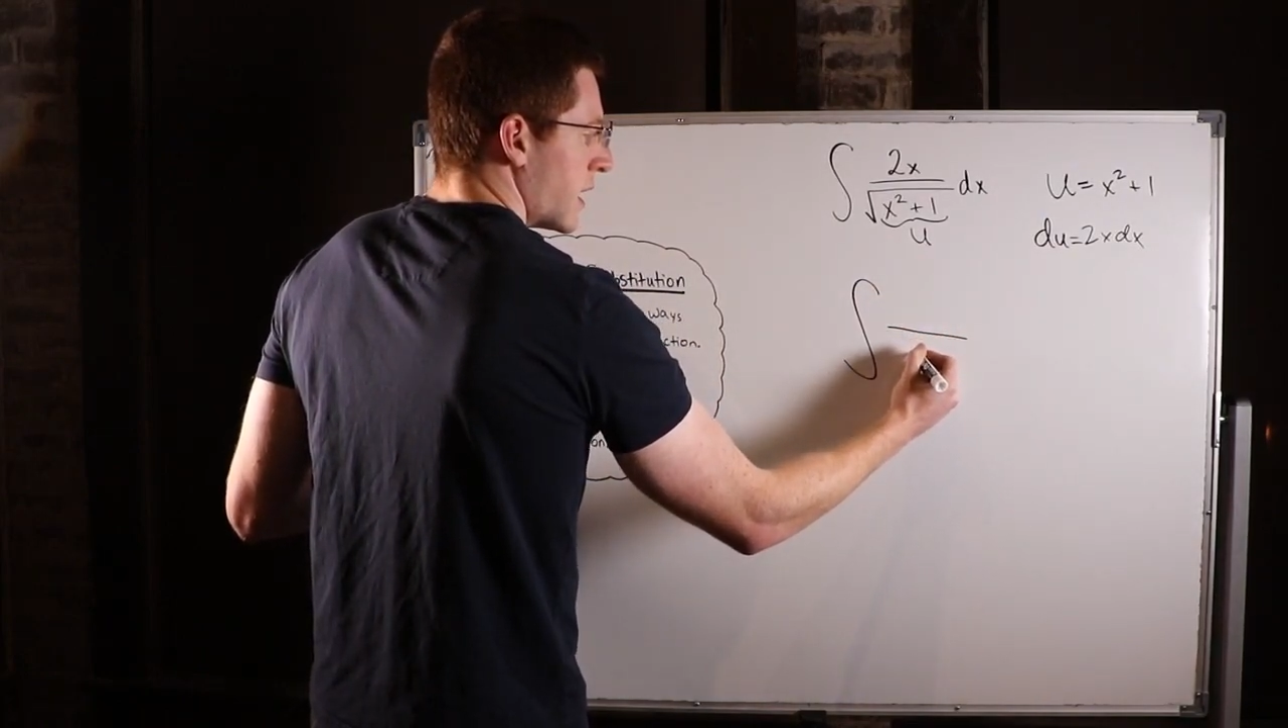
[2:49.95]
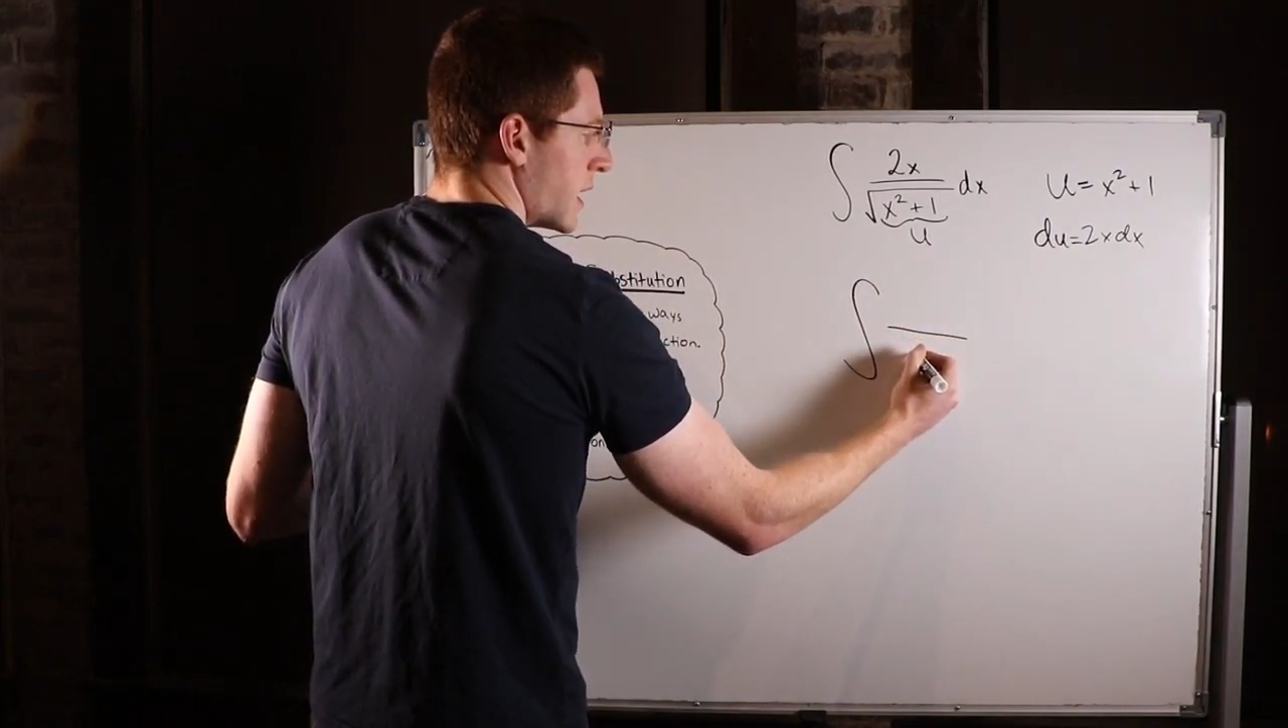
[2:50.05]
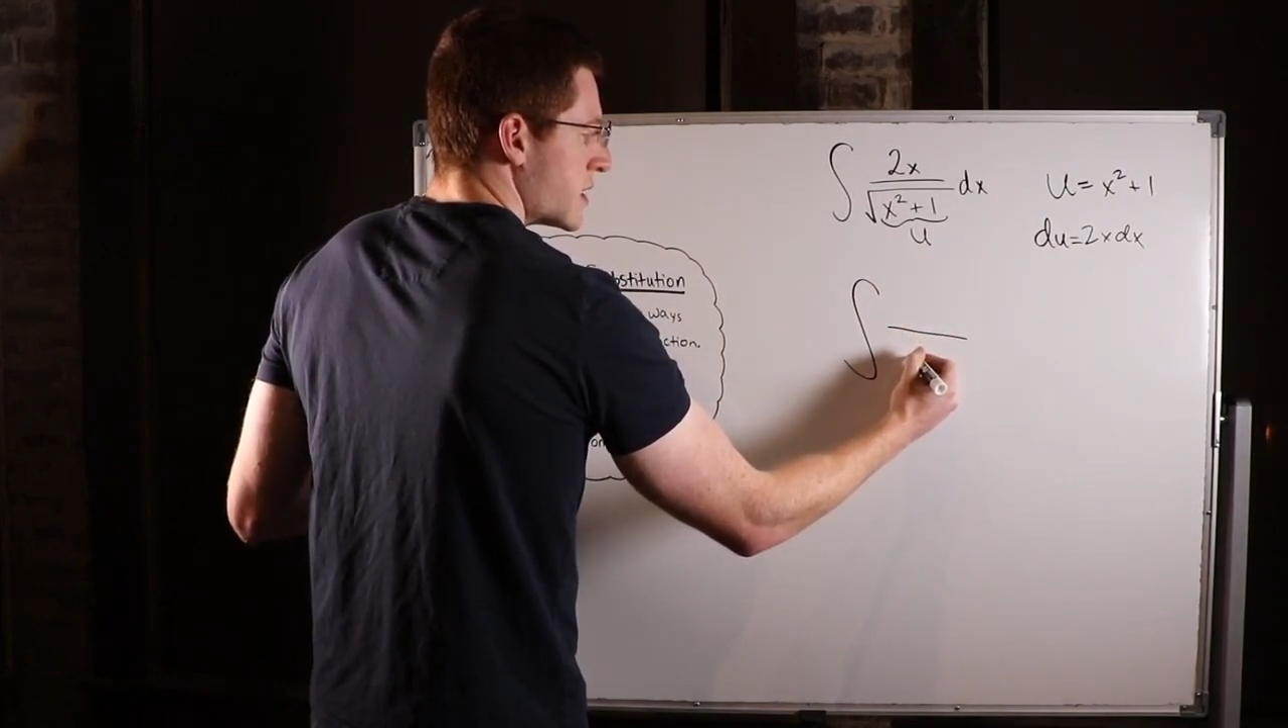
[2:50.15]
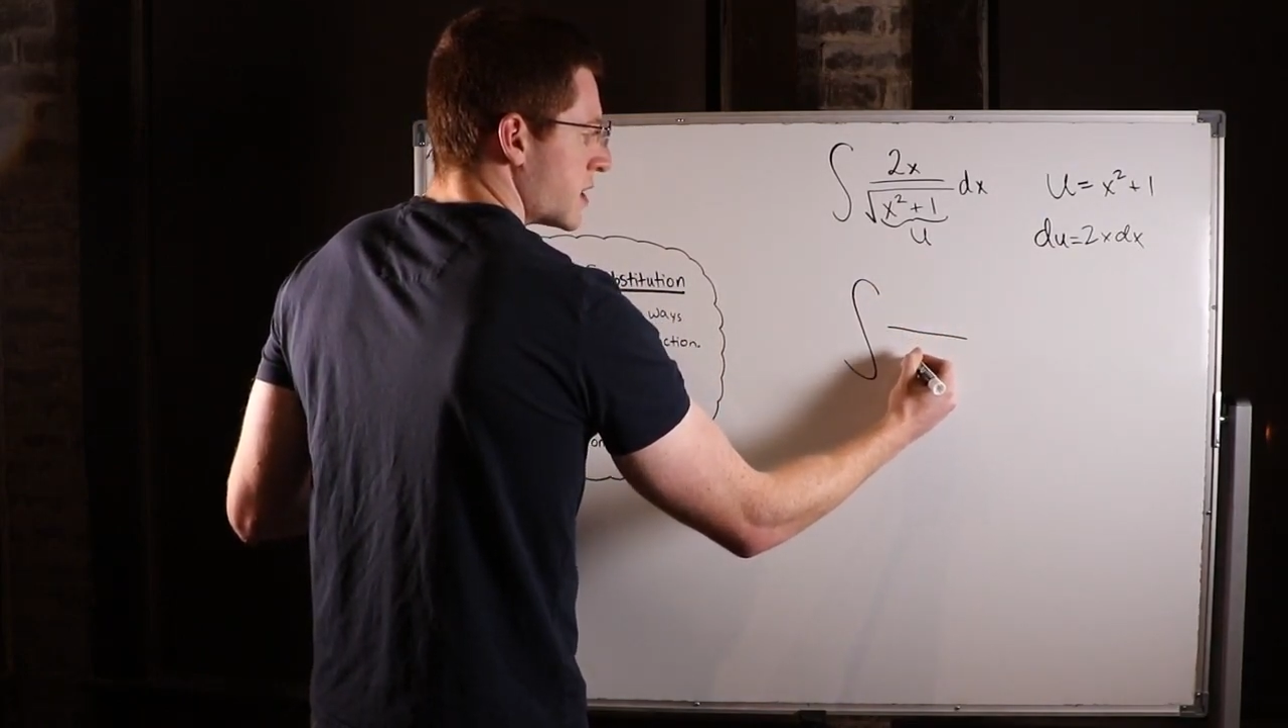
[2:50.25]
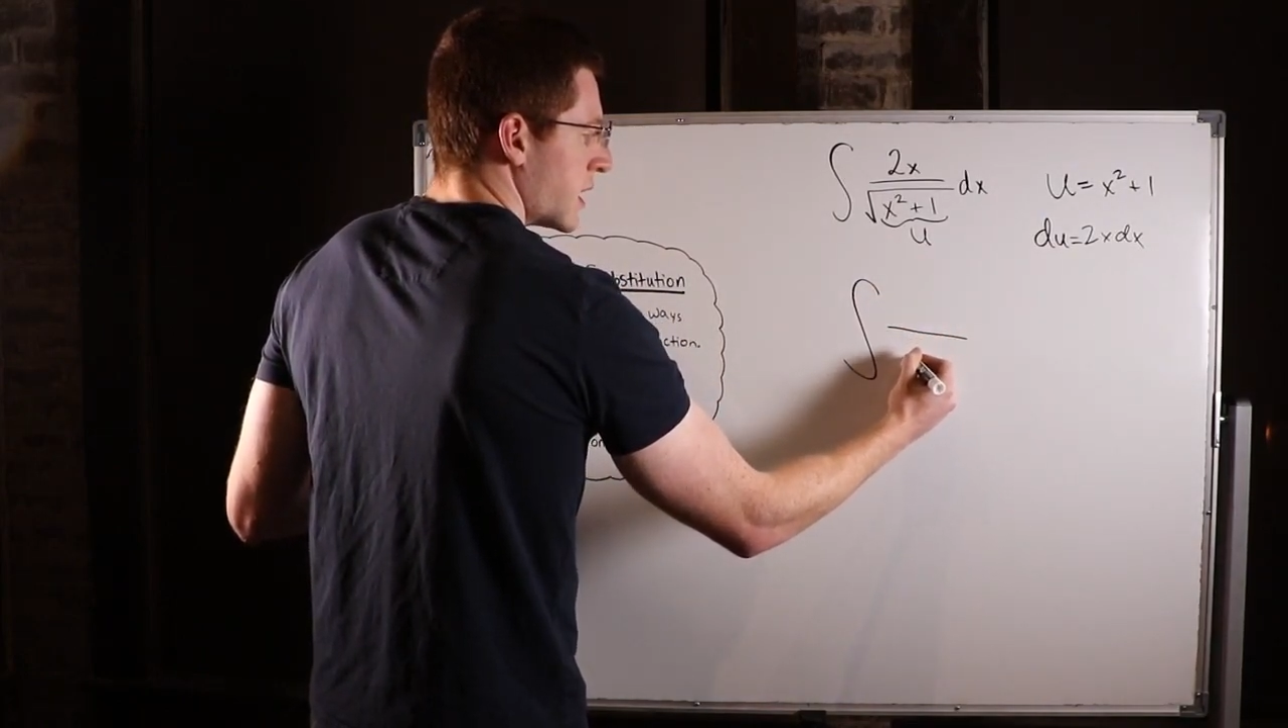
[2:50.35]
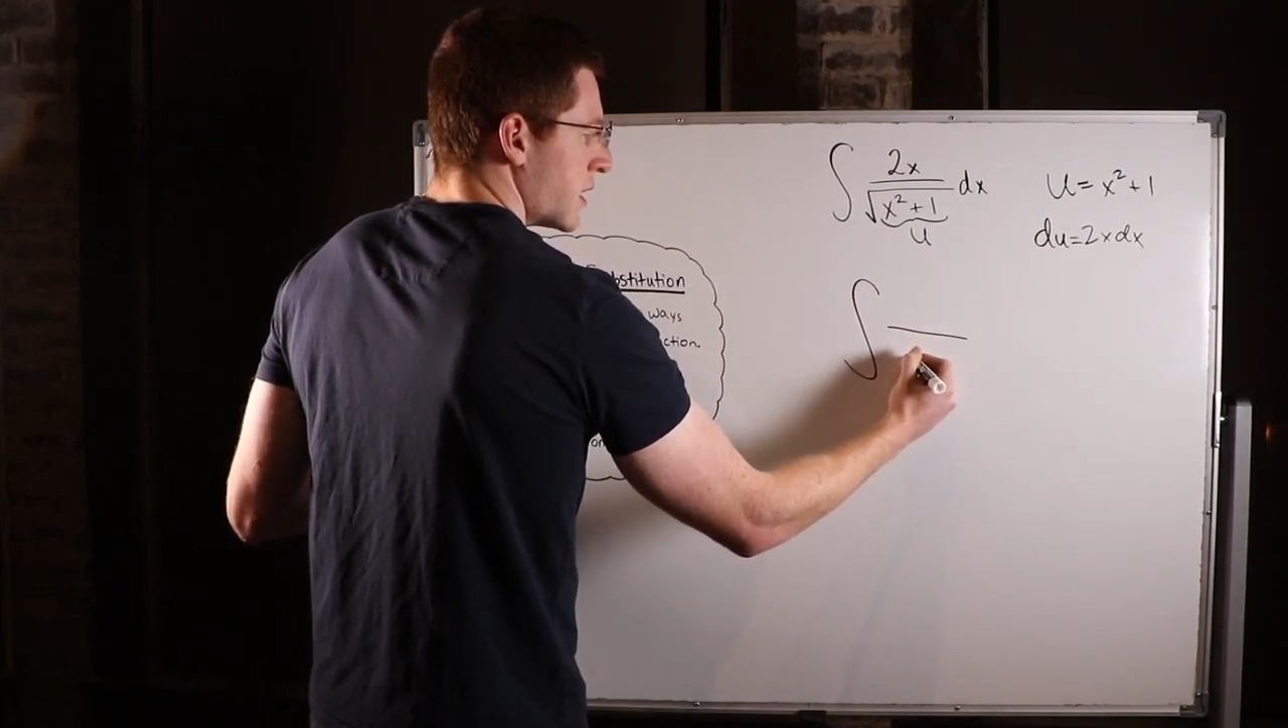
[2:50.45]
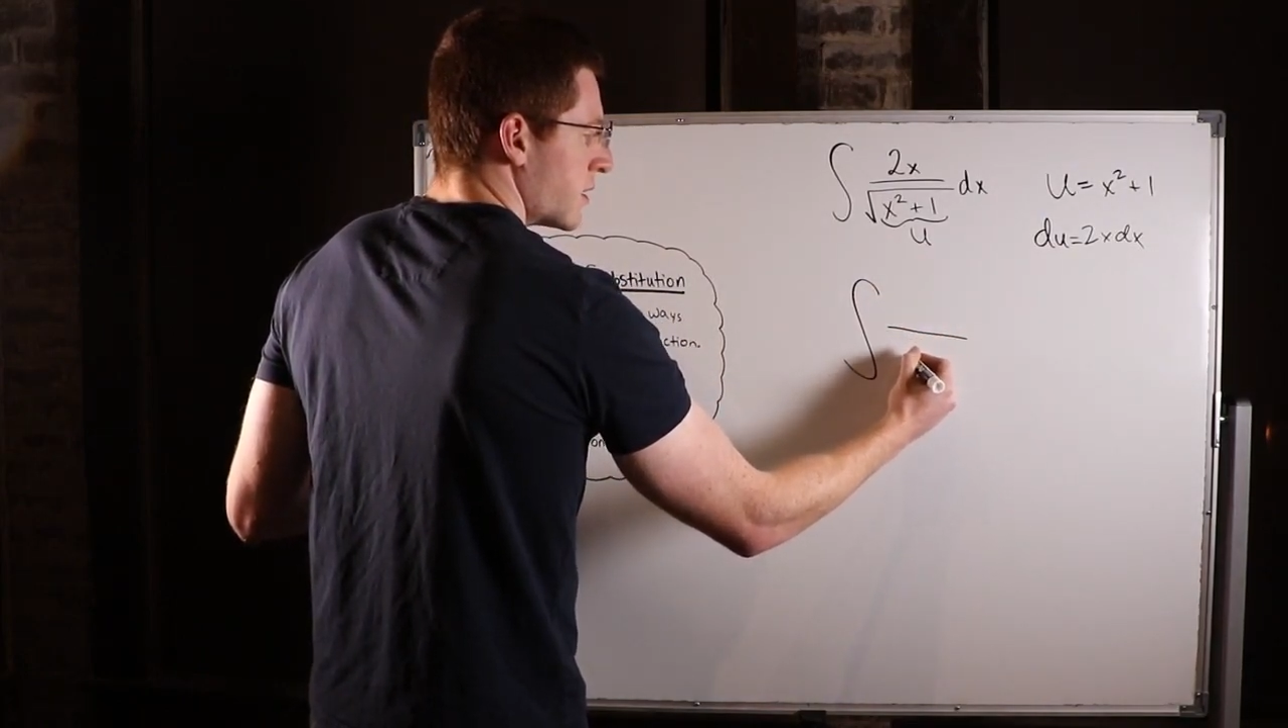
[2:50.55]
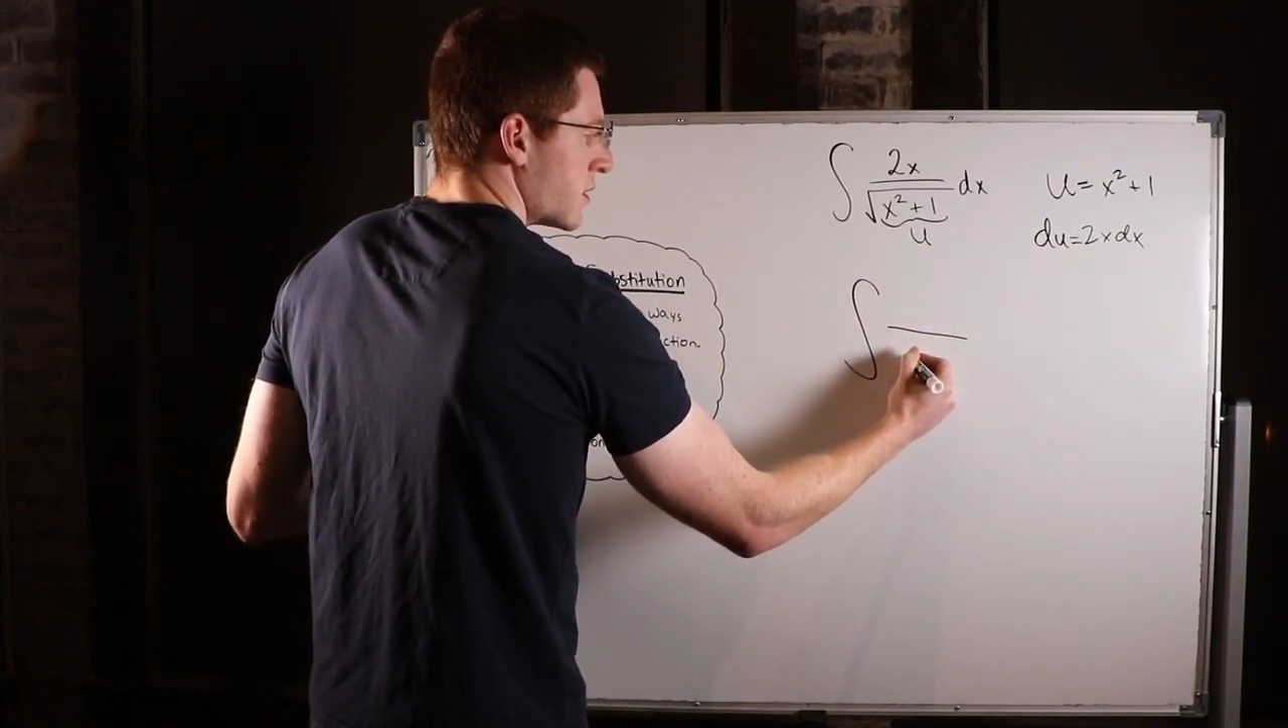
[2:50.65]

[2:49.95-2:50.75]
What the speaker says: and say